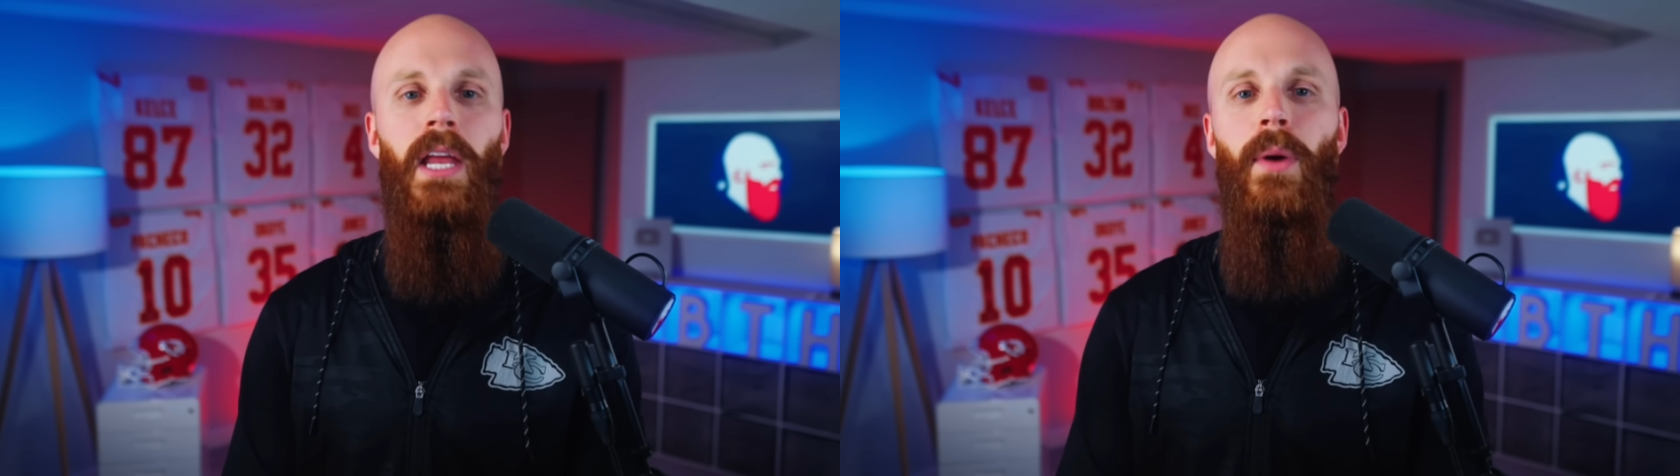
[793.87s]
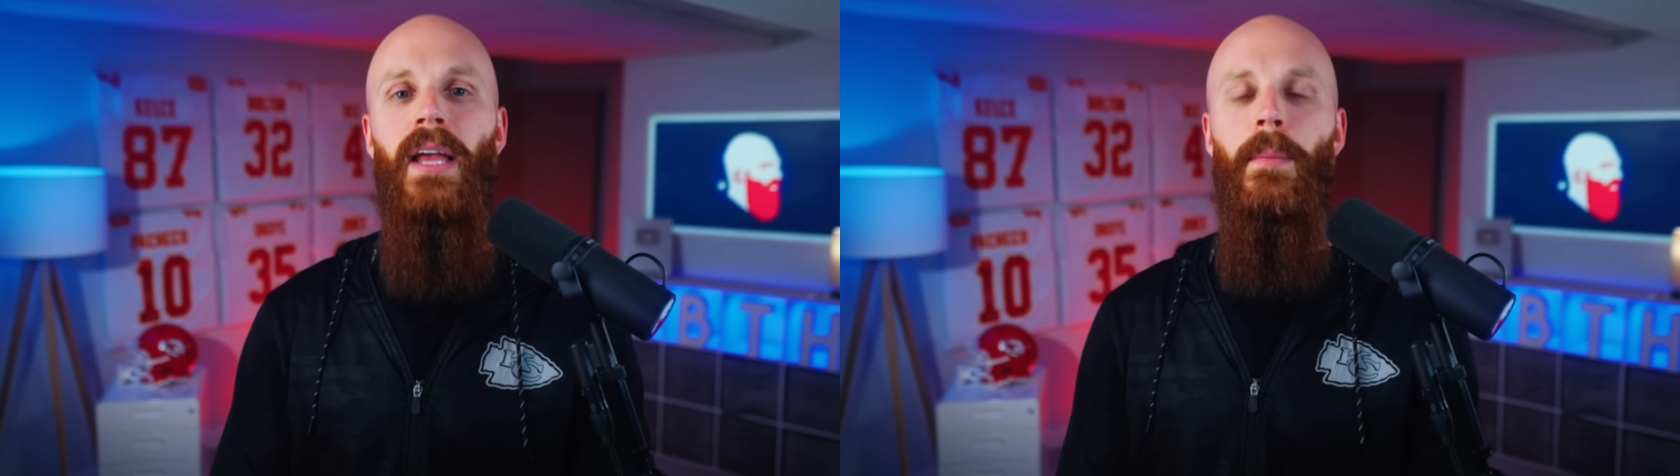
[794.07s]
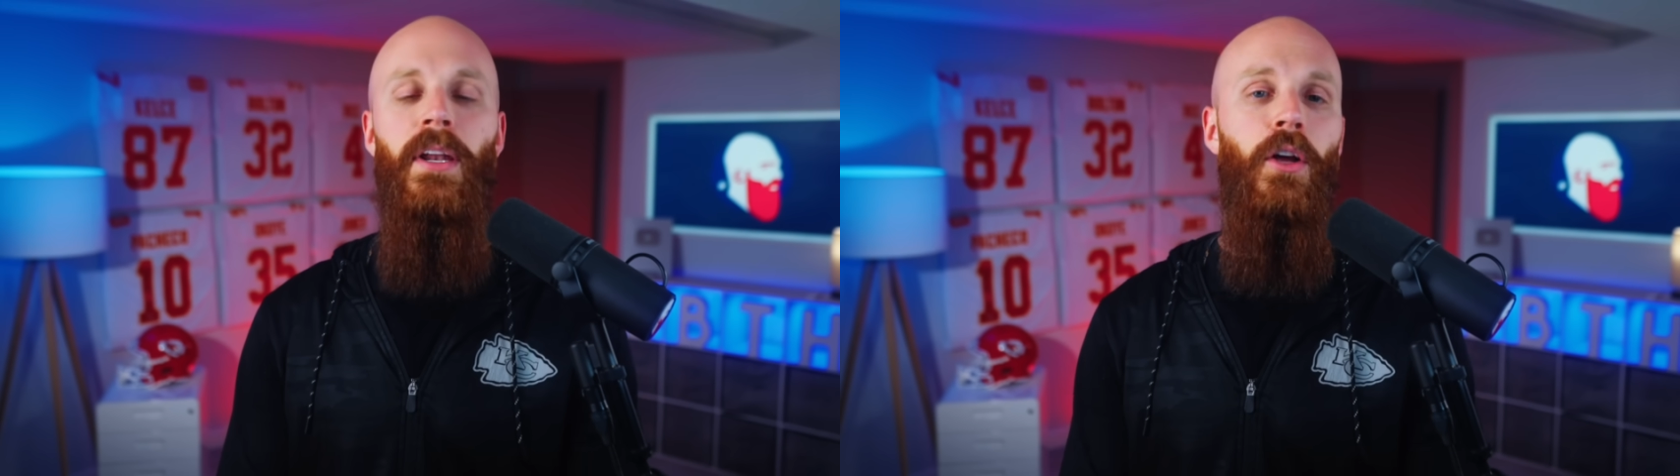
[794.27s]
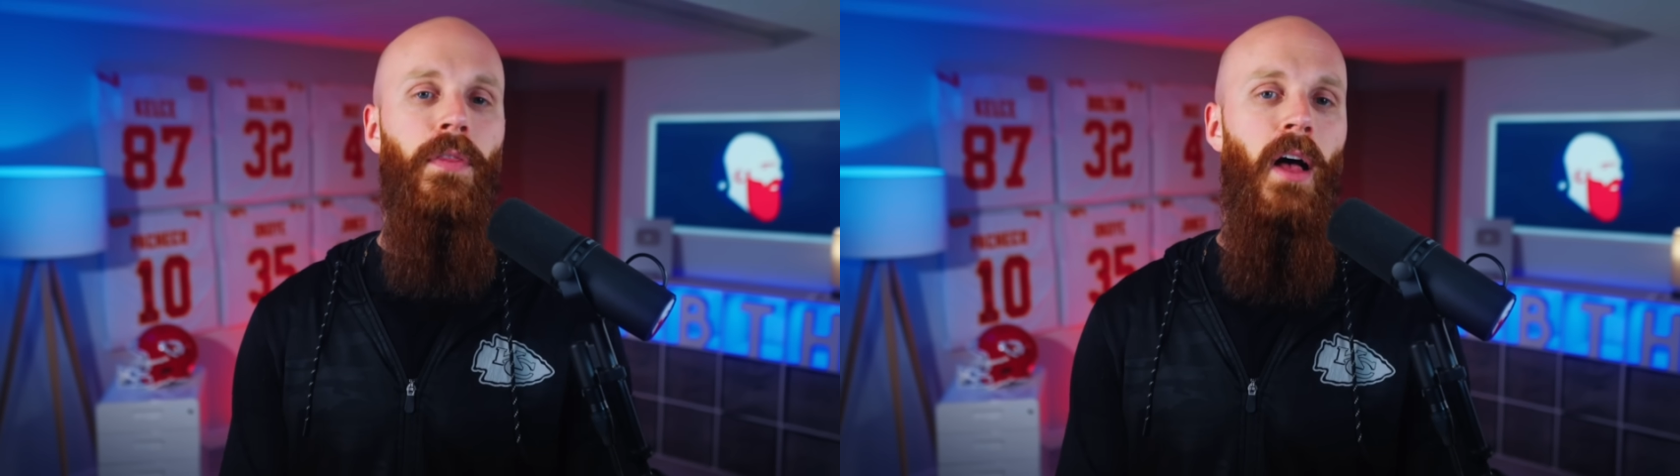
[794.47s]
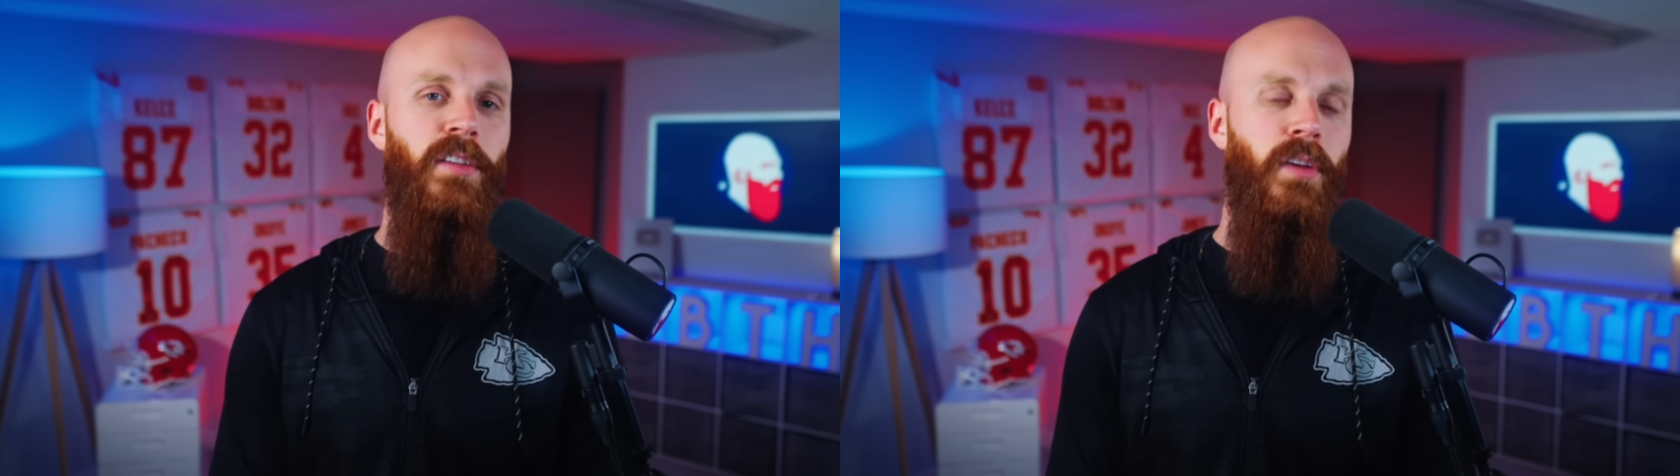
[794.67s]
Anyway, let me know your
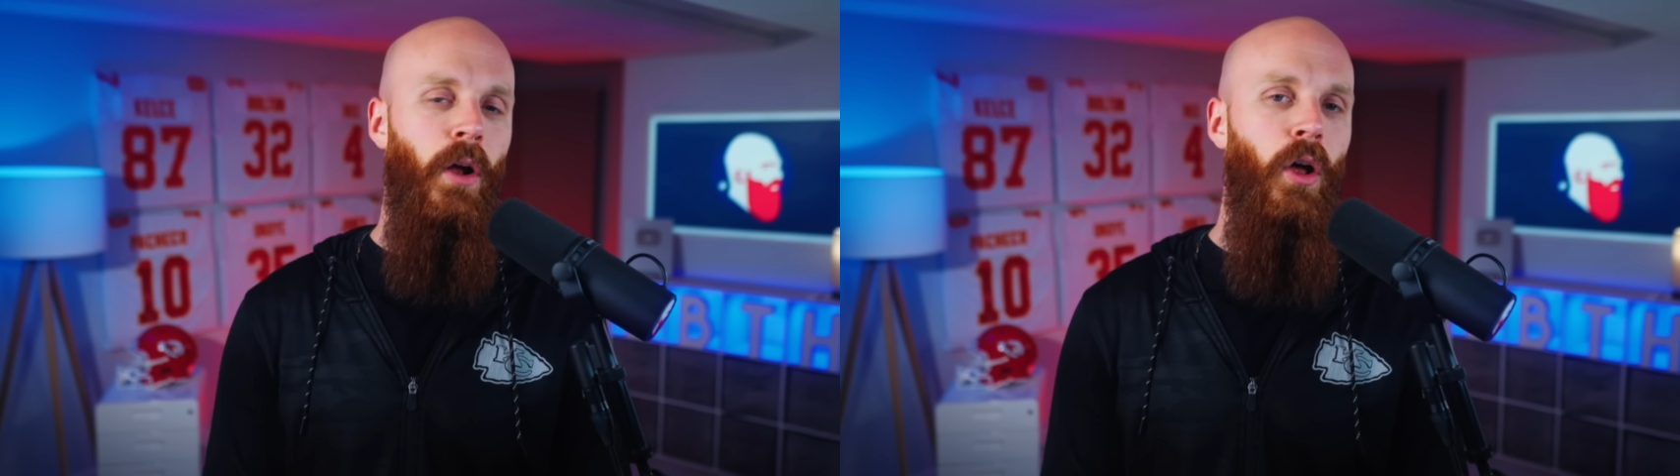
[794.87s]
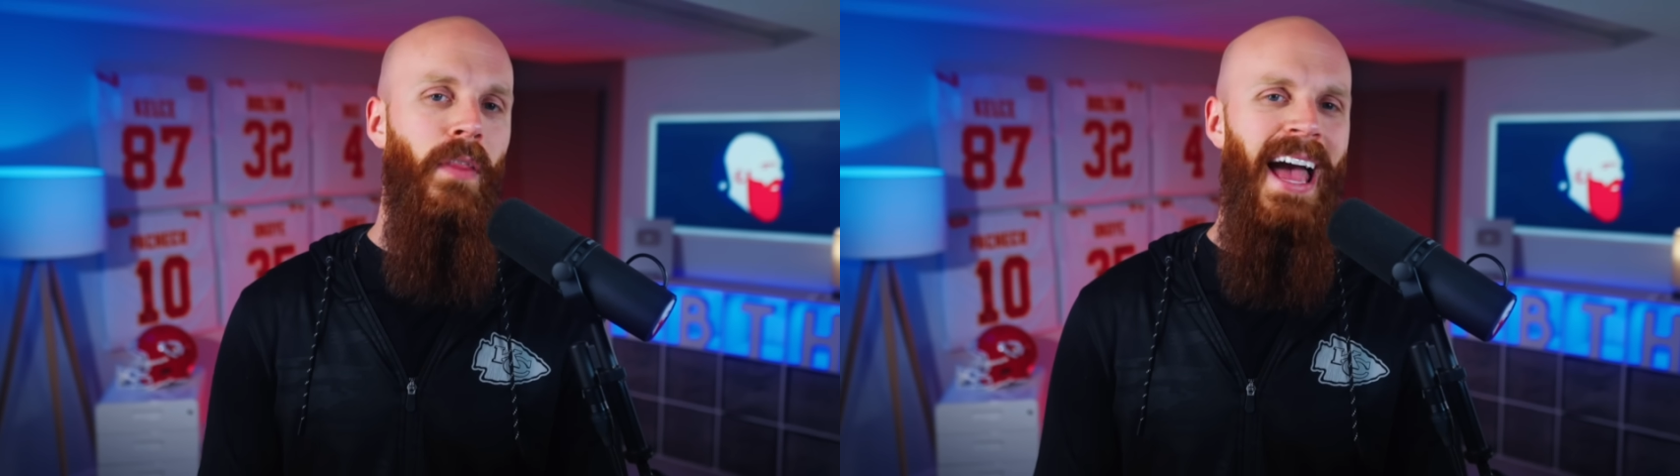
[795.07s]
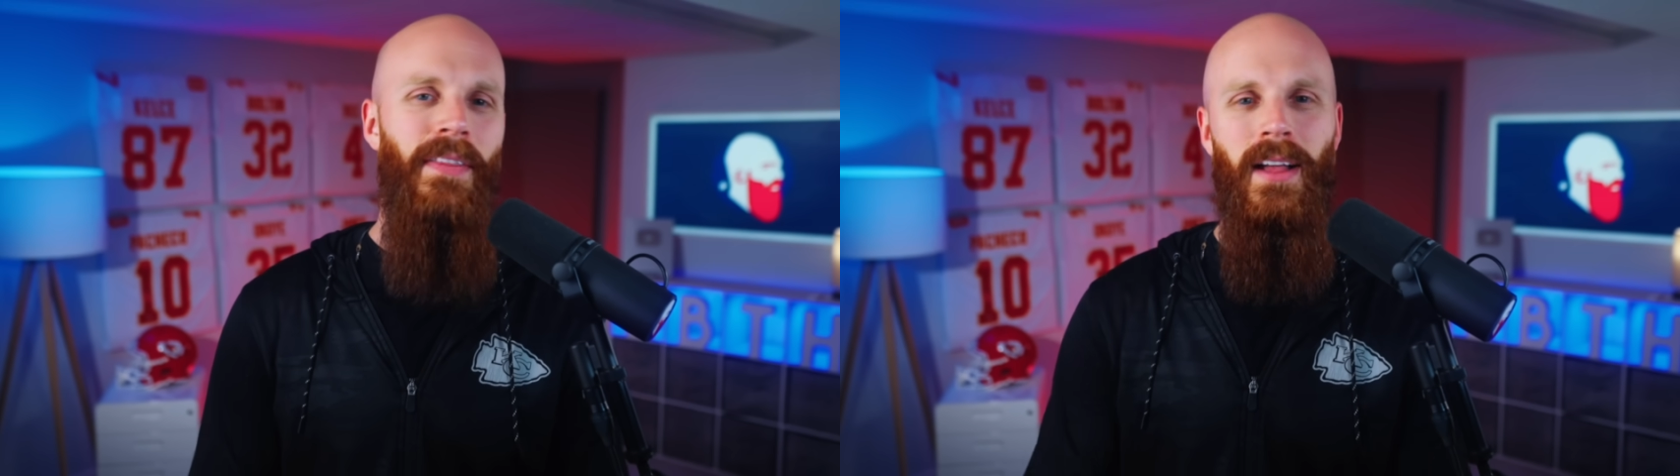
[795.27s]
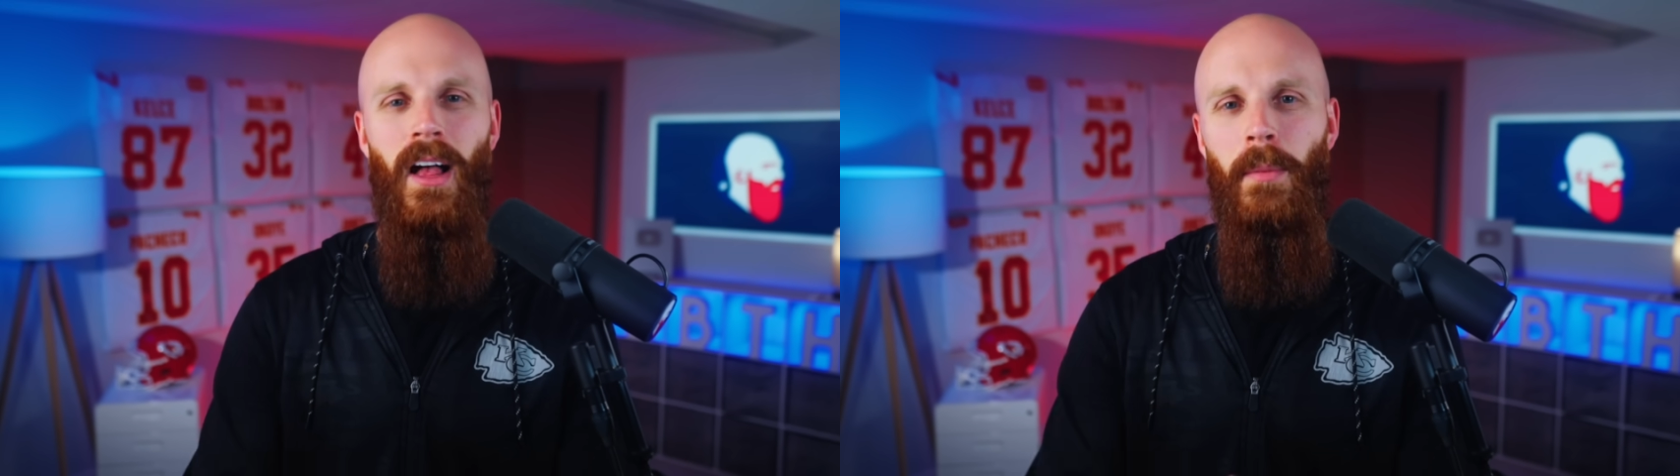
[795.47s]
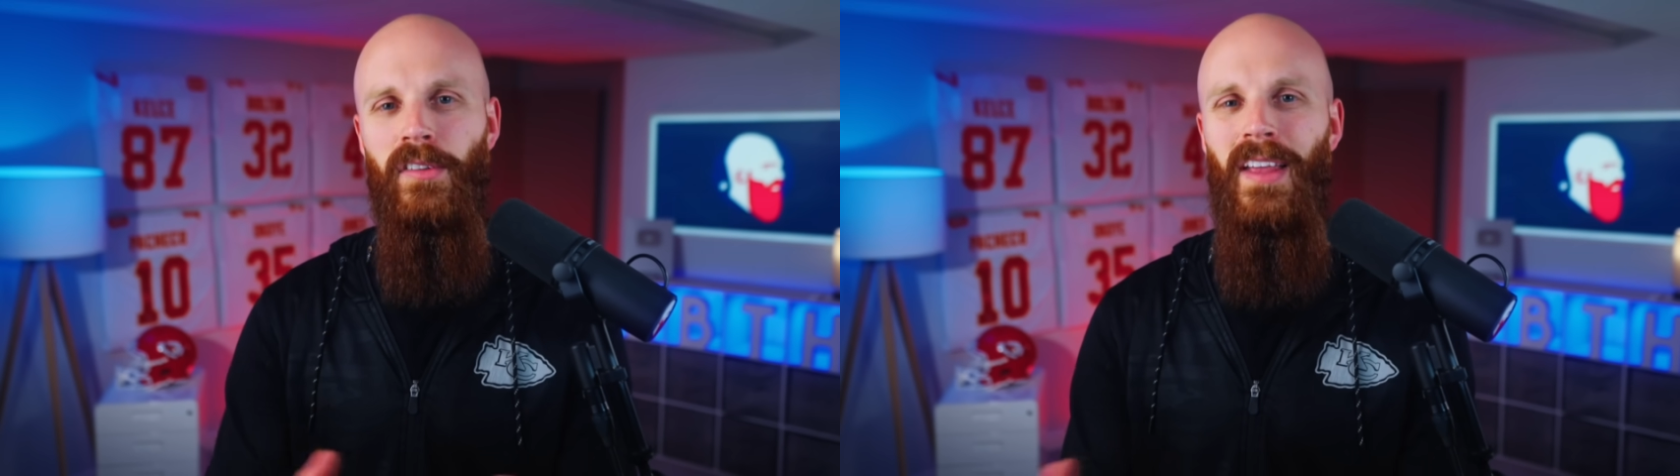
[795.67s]
thoughts on all that in the
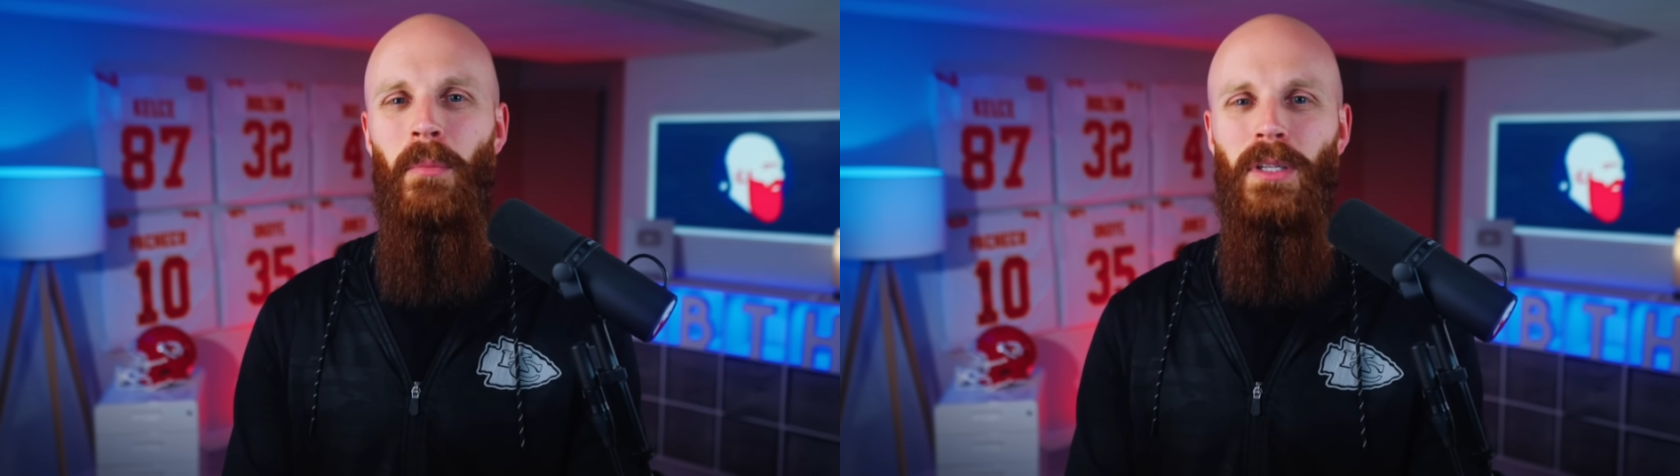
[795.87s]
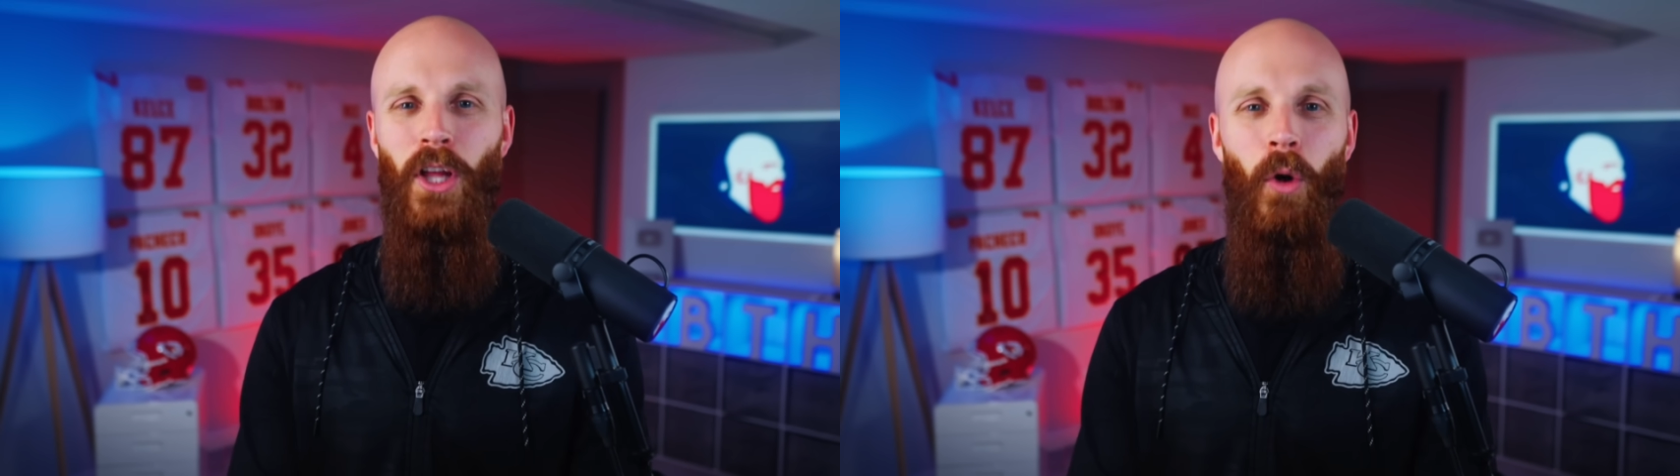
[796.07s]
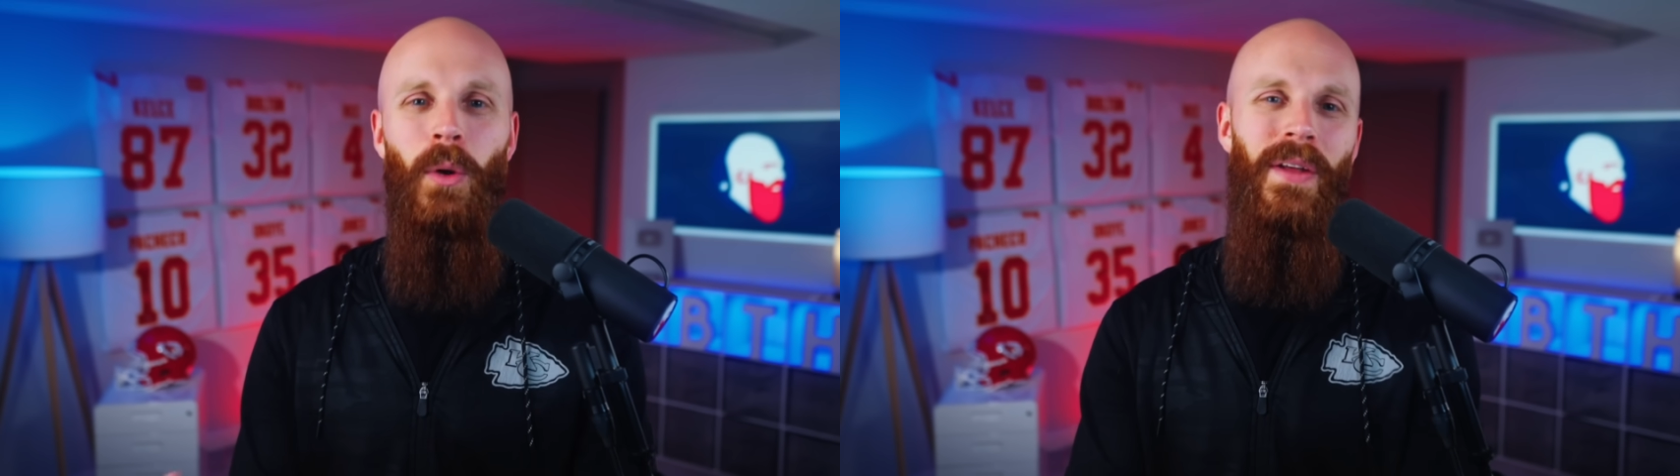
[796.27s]
comments down below,